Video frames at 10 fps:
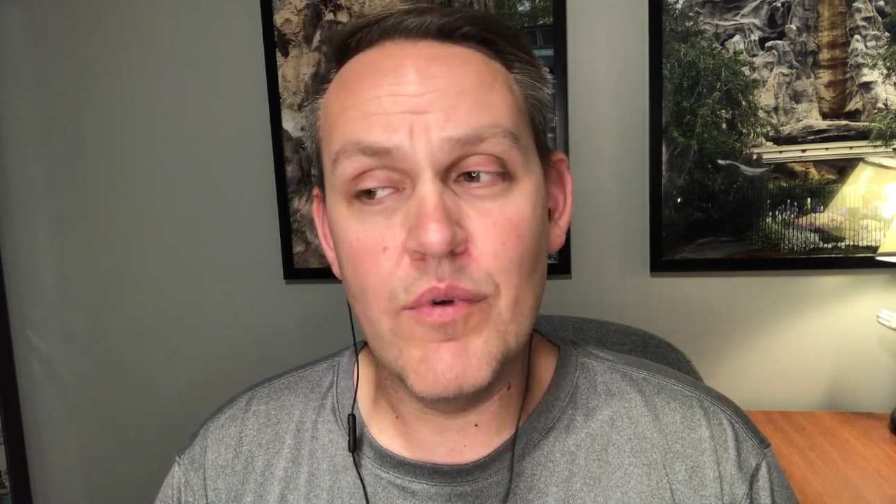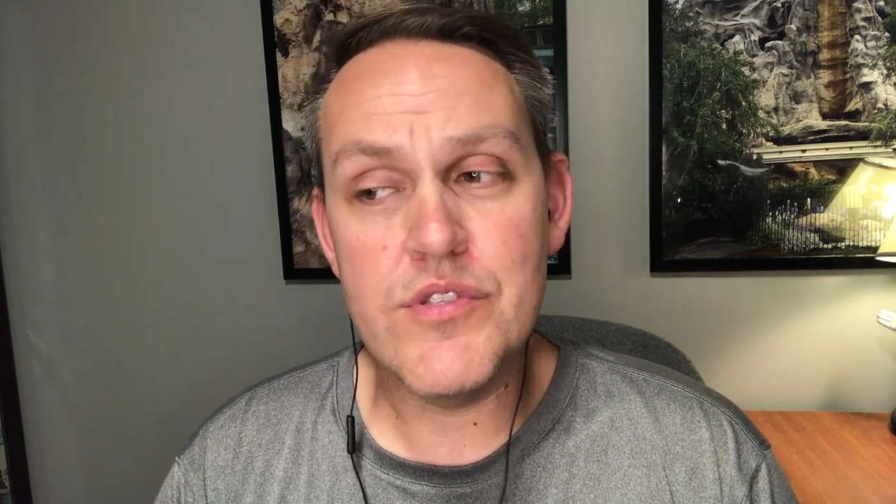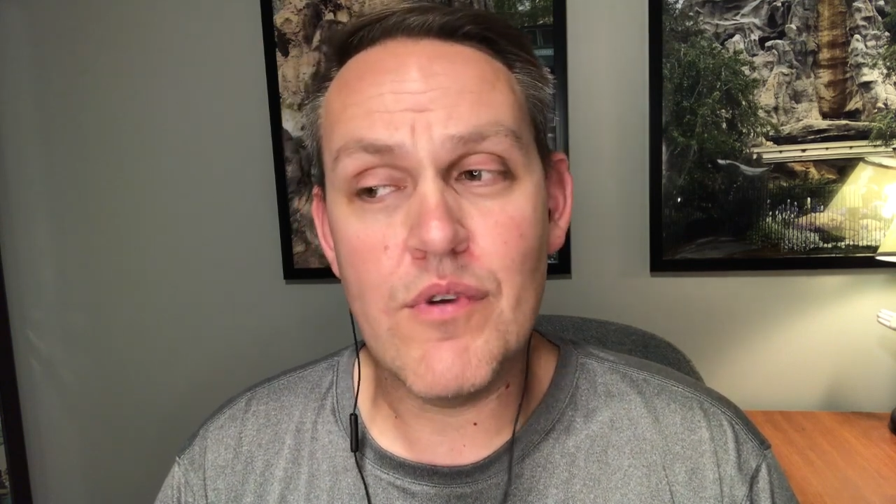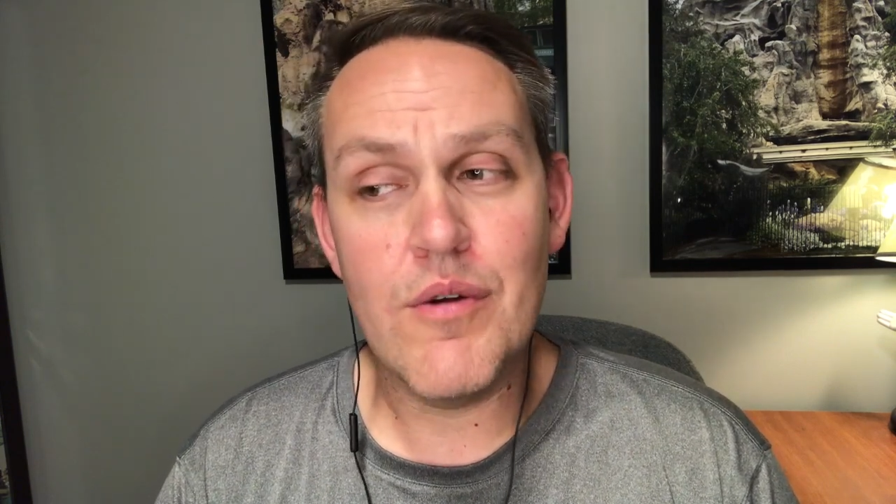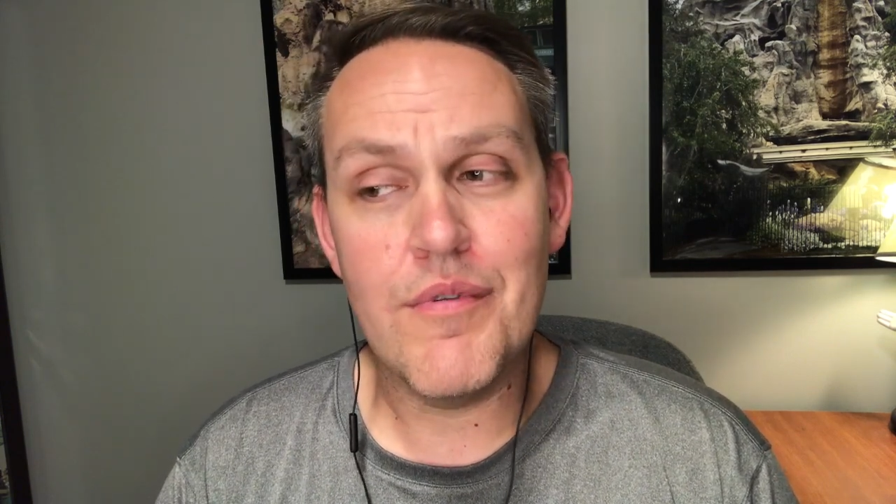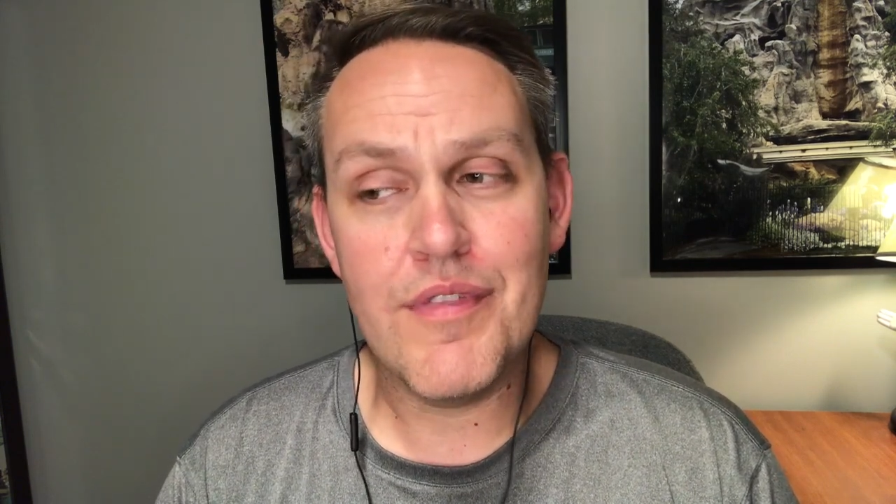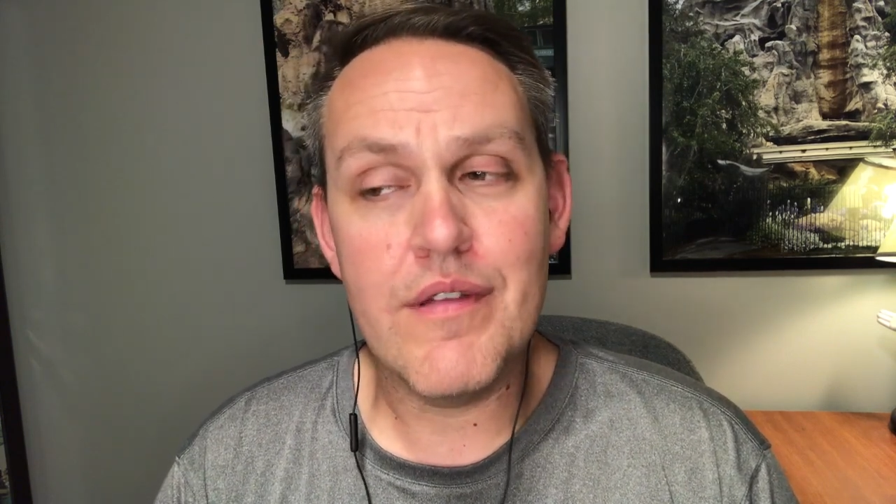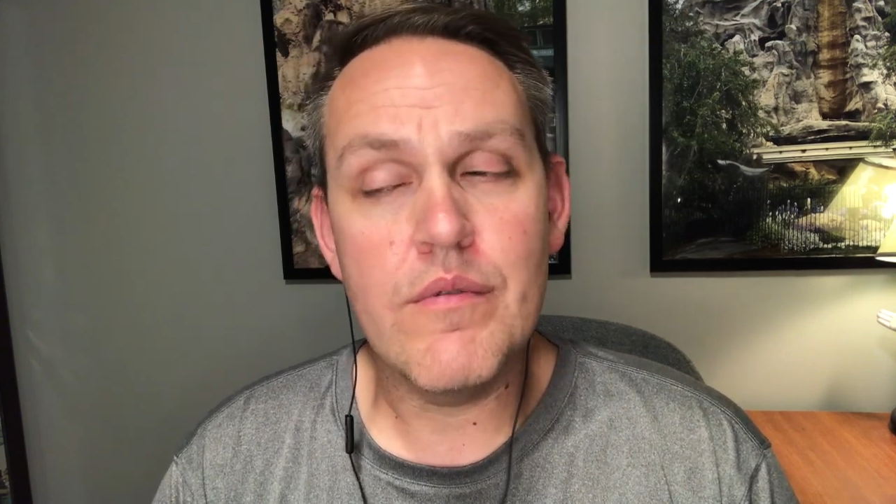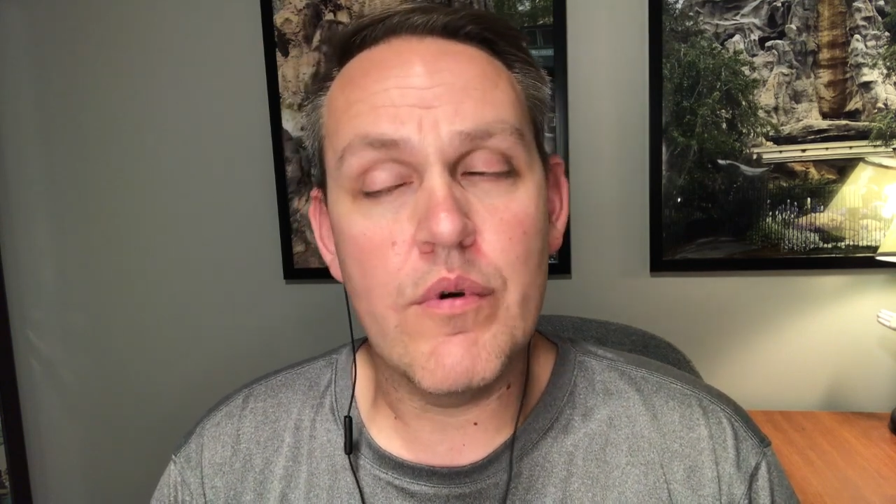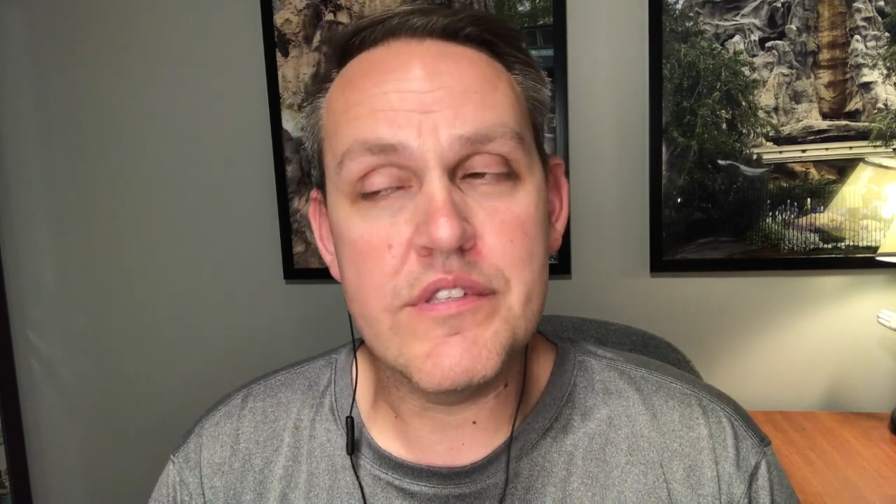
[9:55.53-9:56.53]
What's wrong with
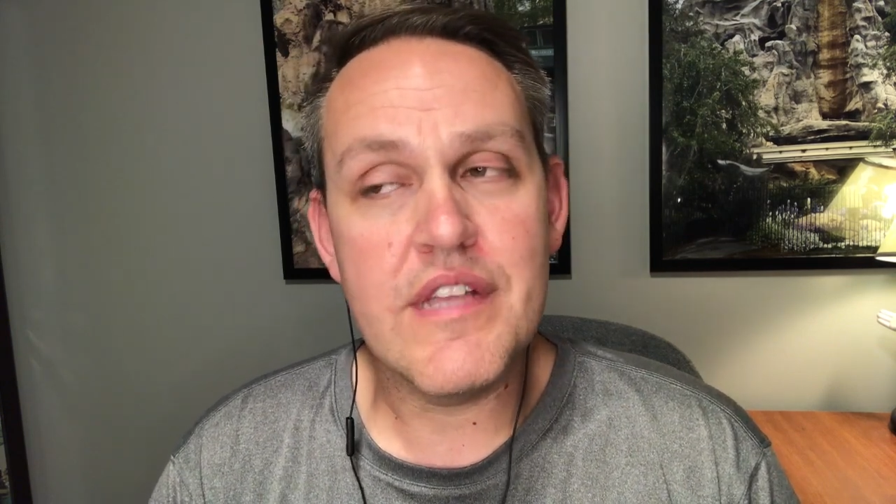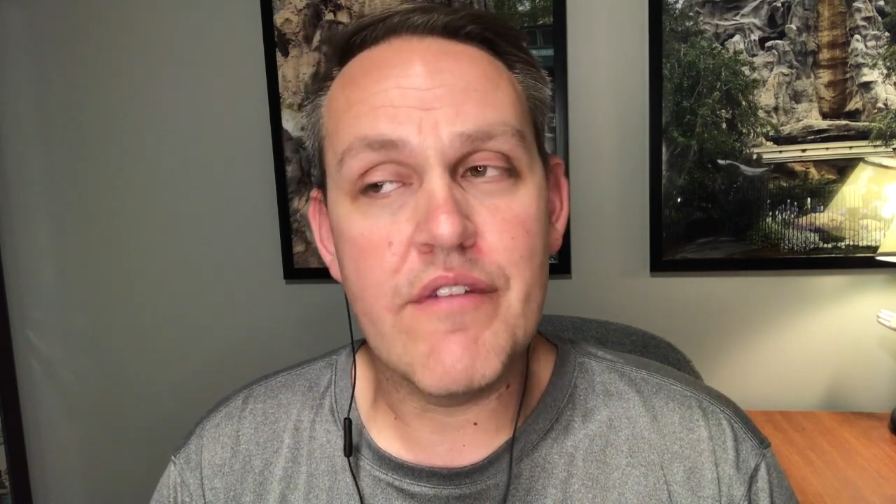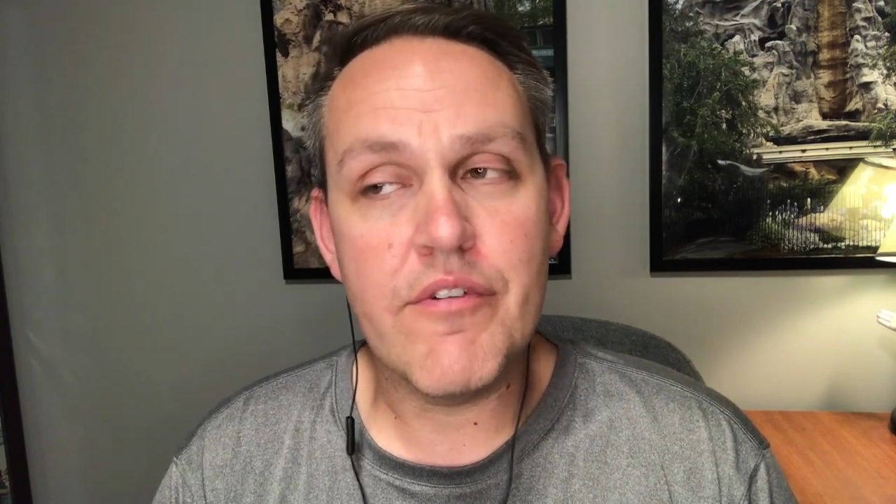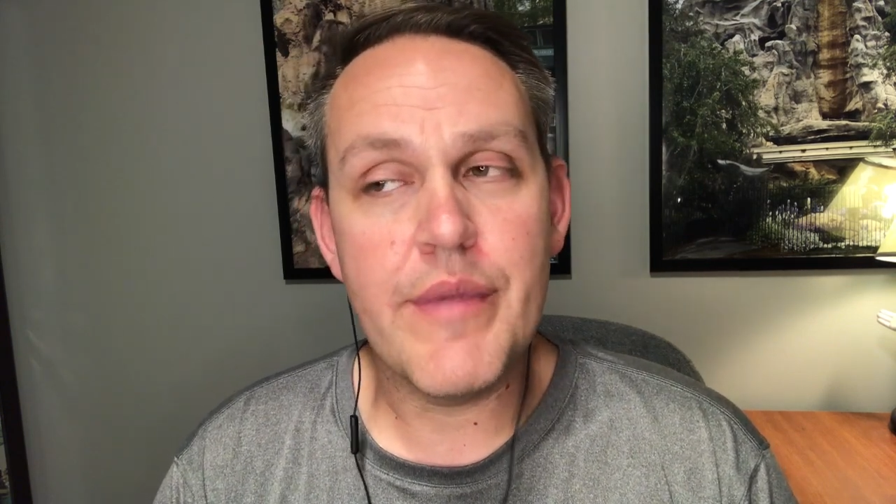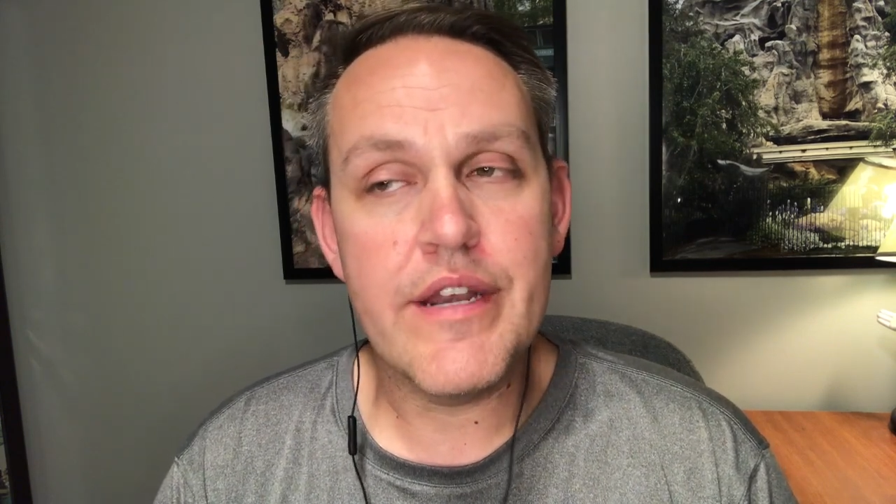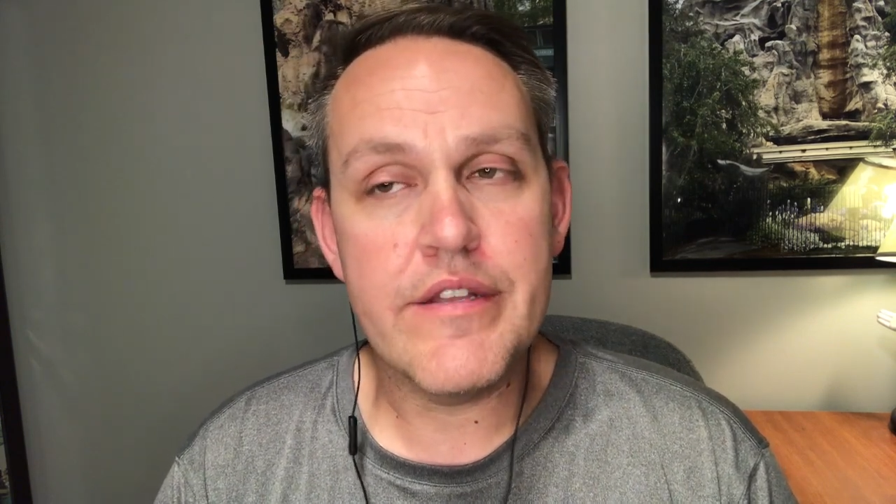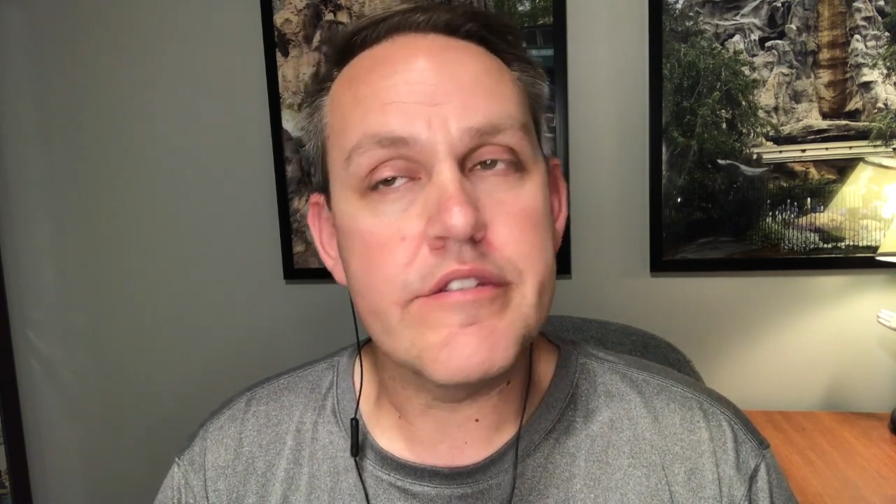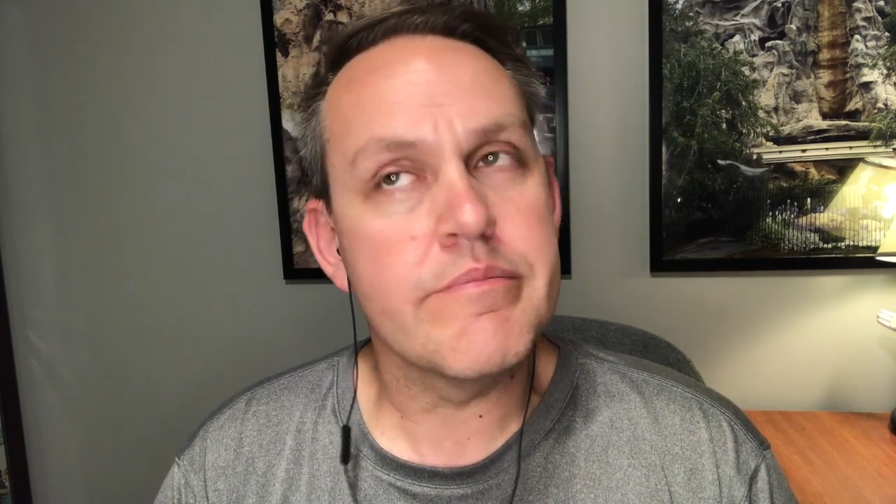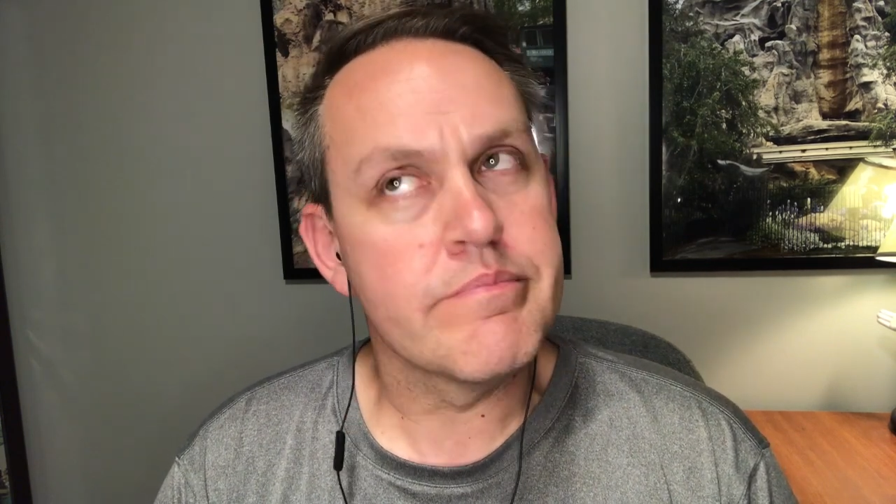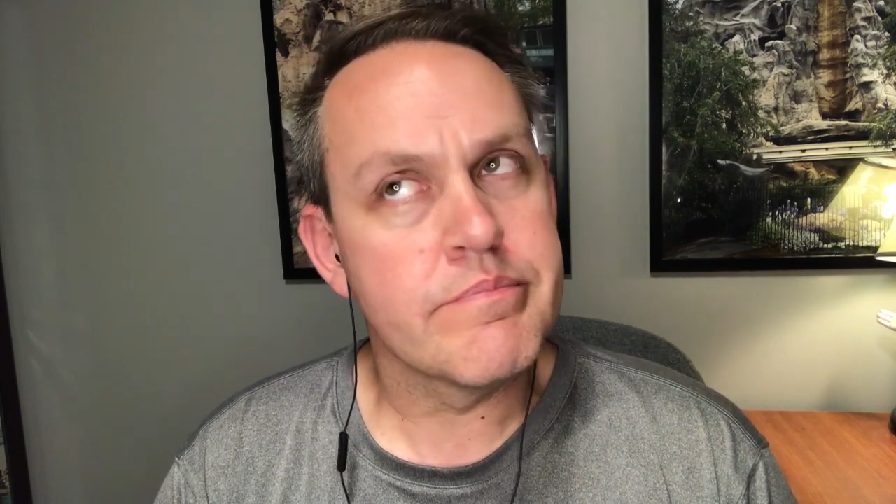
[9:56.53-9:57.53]
it? Oh, it's down for
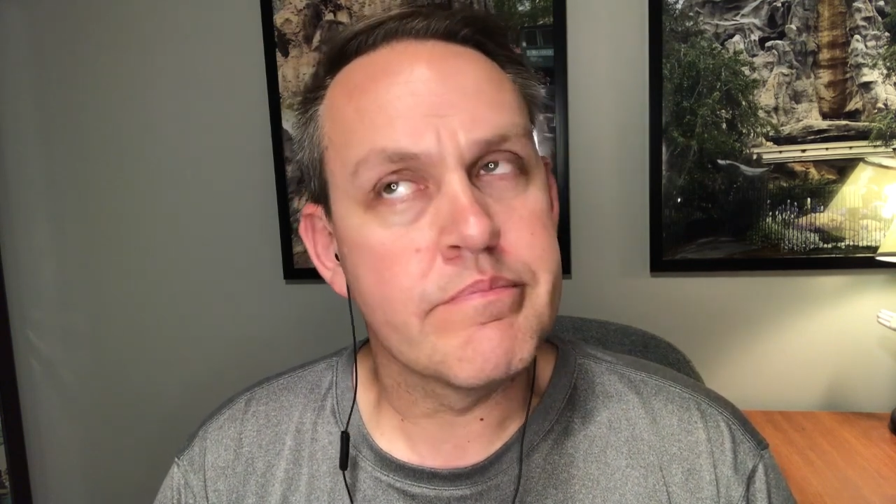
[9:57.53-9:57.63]
maintenance.